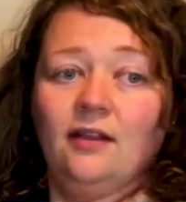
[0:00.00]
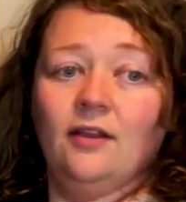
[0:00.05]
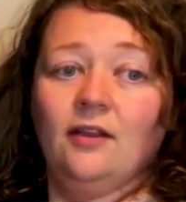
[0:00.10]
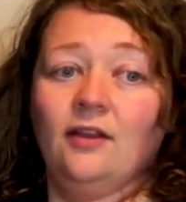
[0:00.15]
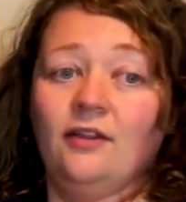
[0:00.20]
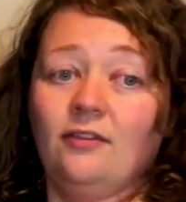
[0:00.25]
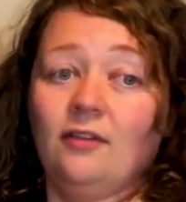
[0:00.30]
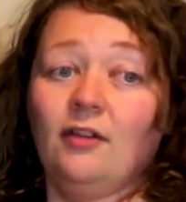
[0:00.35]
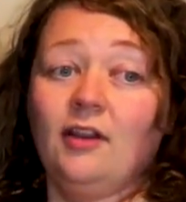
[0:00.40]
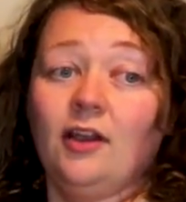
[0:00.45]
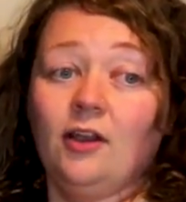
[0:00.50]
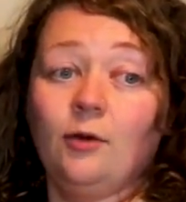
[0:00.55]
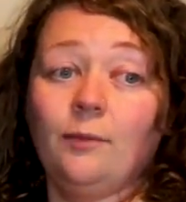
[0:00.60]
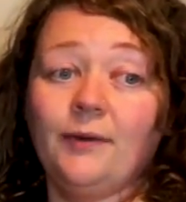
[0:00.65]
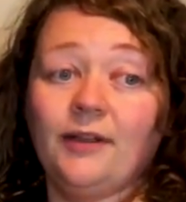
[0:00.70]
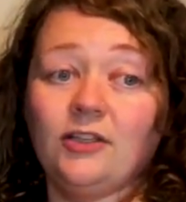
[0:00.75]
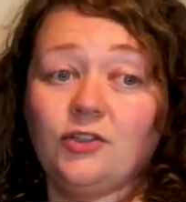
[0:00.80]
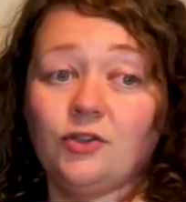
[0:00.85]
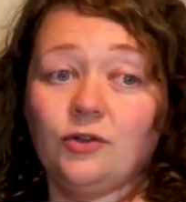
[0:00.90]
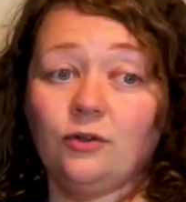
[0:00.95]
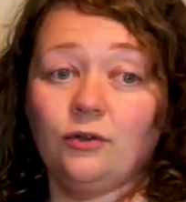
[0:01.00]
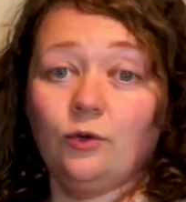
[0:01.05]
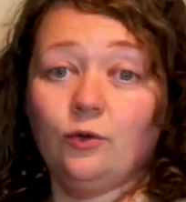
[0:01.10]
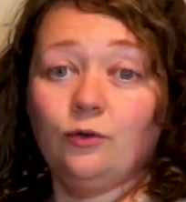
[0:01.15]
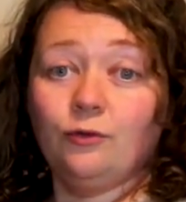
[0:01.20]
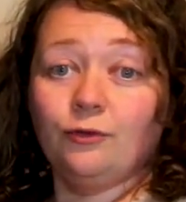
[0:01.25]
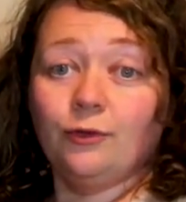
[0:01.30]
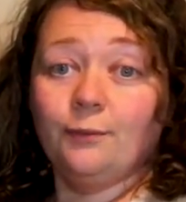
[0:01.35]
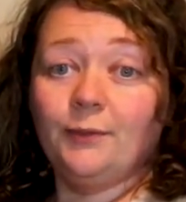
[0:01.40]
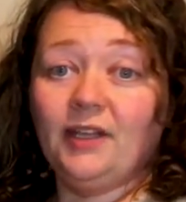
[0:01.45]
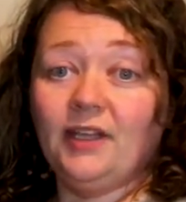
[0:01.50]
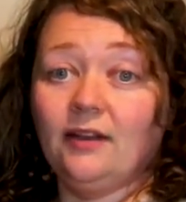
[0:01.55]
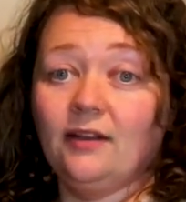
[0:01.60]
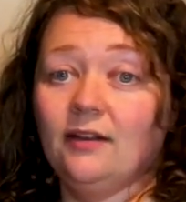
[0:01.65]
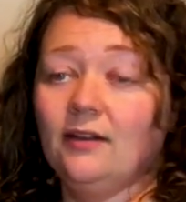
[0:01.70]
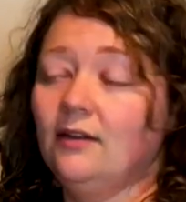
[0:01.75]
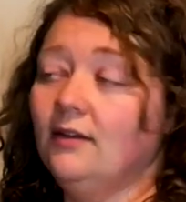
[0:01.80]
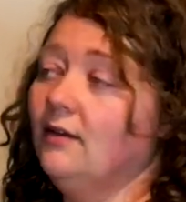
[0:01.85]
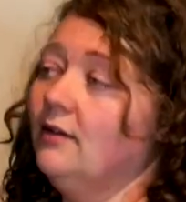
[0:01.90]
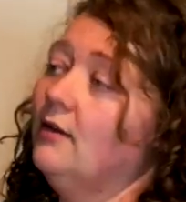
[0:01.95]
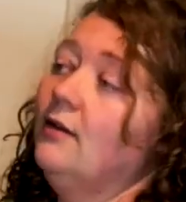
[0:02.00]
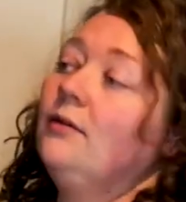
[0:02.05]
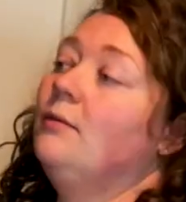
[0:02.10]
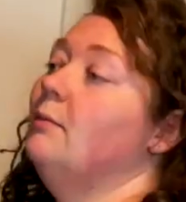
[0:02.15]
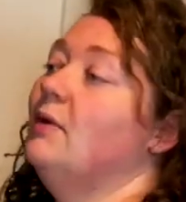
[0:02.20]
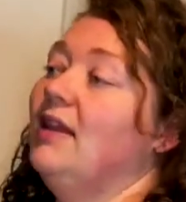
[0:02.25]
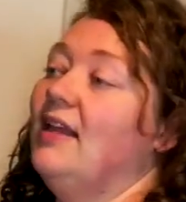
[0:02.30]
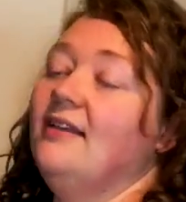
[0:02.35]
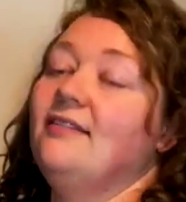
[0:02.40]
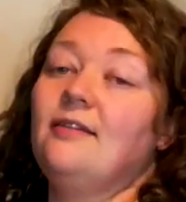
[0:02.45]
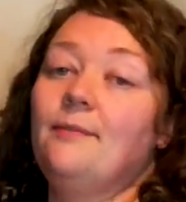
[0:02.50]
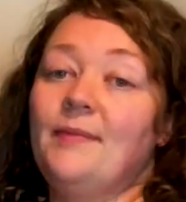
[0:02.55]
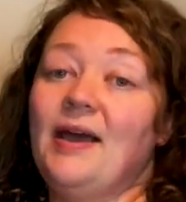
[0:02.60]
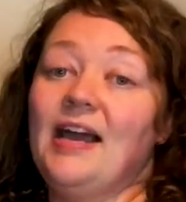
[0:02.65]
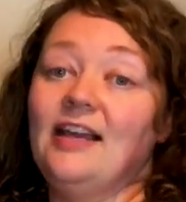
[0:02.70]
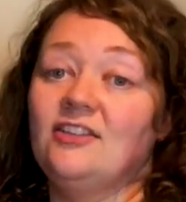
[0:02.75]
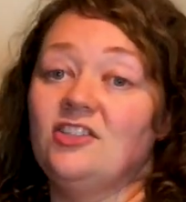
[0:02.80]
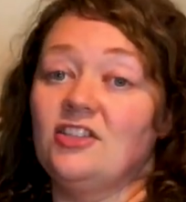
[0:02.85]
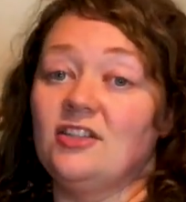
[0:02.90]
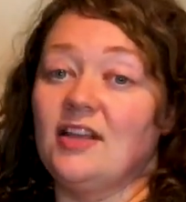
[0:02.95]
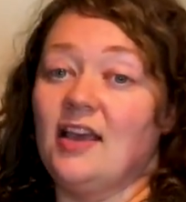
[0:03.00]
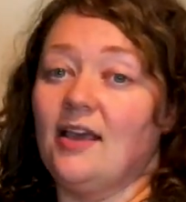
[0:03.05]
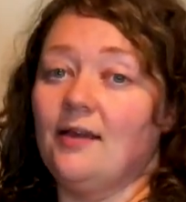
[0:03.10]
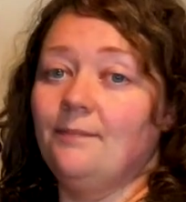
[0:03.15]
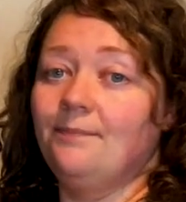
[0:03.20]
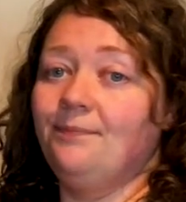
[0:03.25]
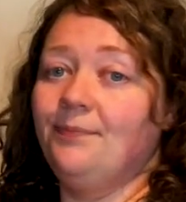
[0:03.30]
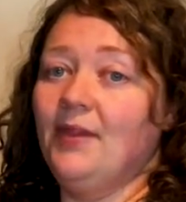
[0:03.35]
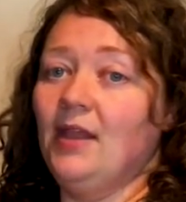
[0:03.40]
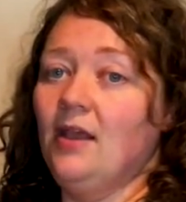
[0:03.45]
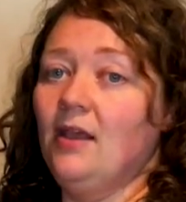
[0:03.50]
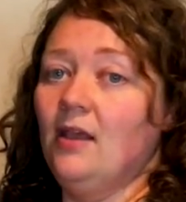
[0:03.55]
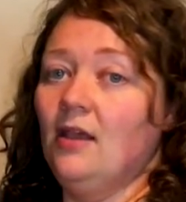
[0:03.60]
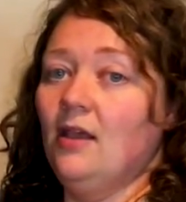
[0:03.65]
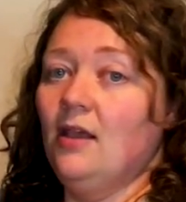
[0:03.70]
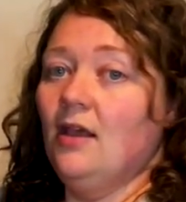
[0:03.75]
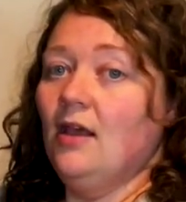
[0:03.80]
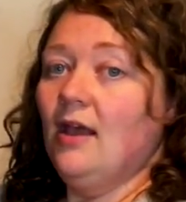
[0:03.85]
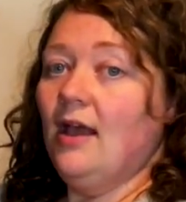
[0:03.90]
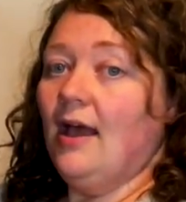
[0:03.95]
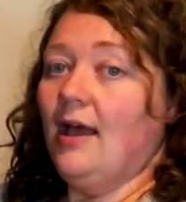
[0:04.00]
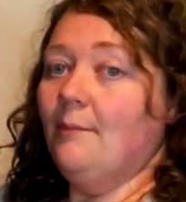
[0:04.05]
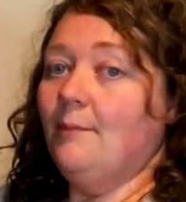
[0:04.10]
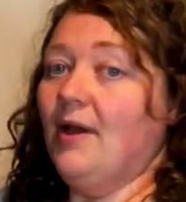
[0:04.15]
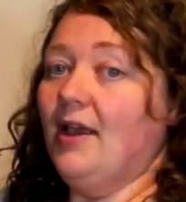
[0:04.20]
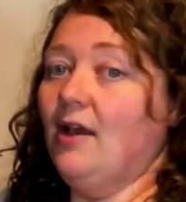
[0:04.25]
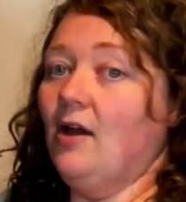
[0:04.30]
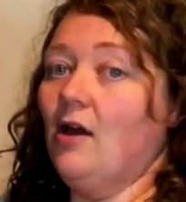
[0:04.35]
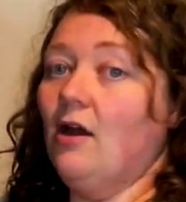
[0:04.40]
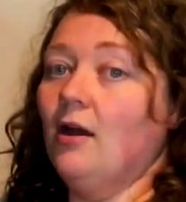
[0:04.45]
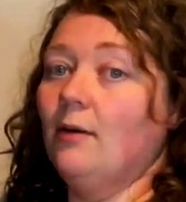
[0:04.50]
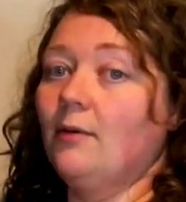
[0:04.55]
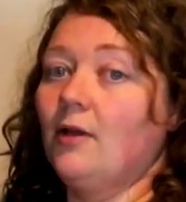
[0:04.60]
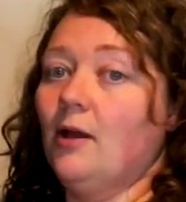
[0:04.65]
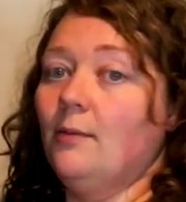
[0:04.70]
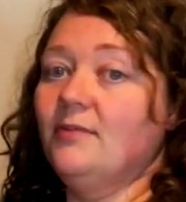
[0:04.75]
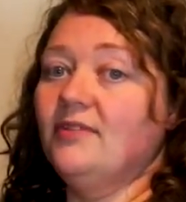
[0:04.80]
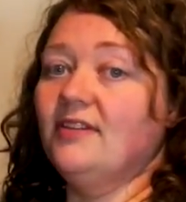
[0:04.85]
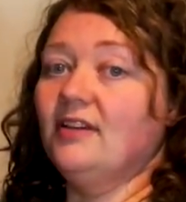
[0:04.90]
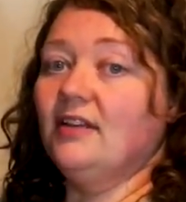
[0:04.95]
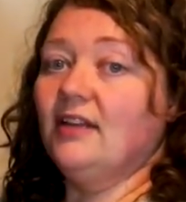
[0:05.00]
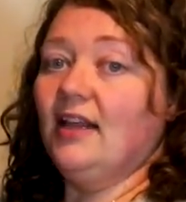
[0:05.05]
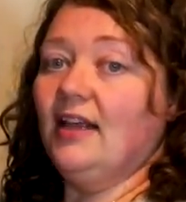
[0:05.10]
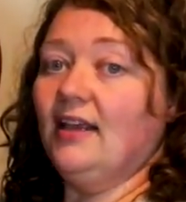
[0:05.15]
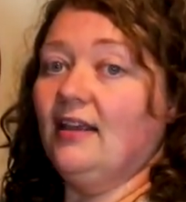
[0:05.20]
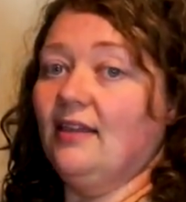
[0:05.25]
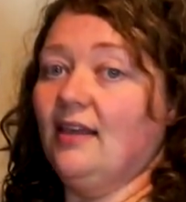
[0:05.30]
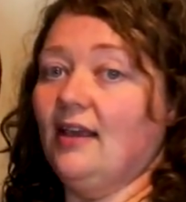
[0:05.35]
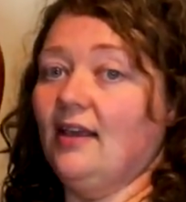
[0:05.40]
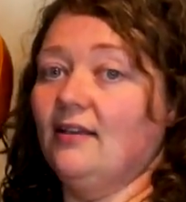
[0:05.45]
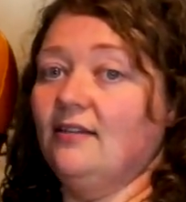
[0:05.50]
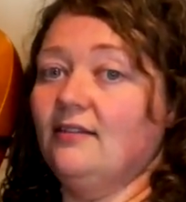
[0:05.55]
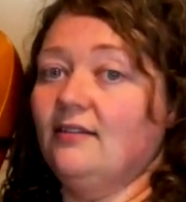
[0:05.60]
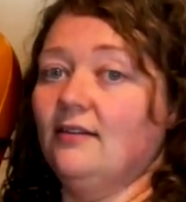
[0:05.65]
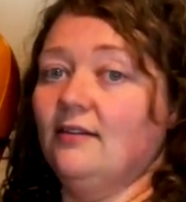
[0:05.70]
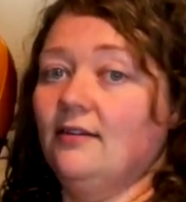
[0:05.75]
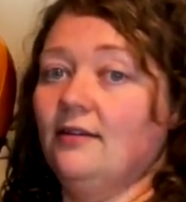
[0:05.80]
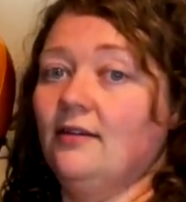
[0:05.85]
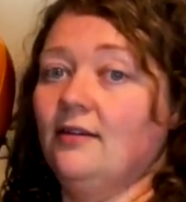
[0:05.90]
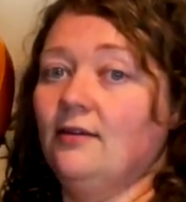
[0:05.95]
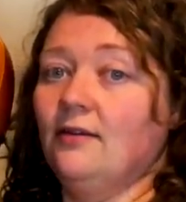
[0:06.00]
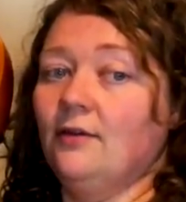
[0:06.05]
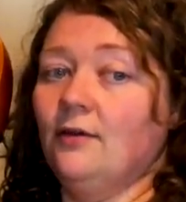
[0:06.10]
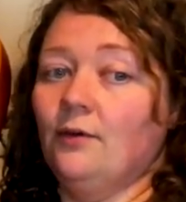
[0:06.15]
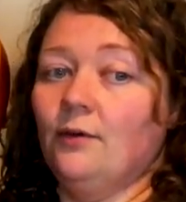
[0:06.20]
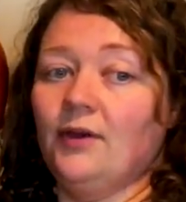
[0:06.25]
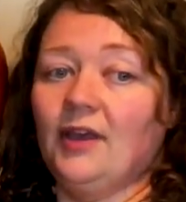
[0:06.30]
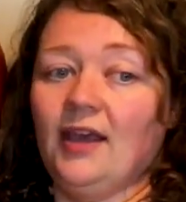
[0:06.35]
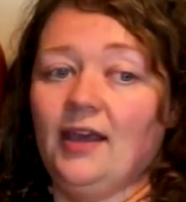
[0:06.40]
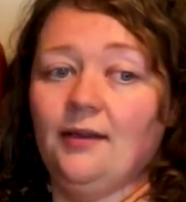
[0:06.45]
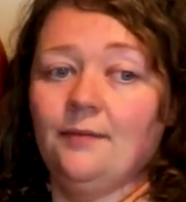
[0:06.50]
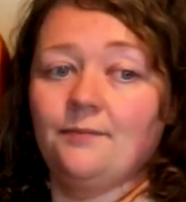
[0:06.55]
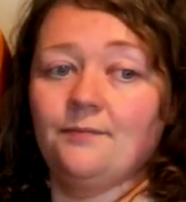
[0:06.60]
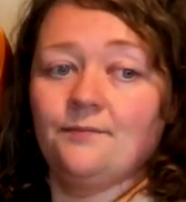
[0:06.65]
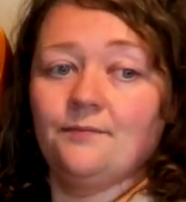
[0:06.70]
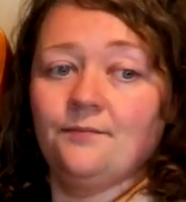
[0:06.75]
It's a little bit too low for me, but let's imagine that. And my harp comes in like this, okay?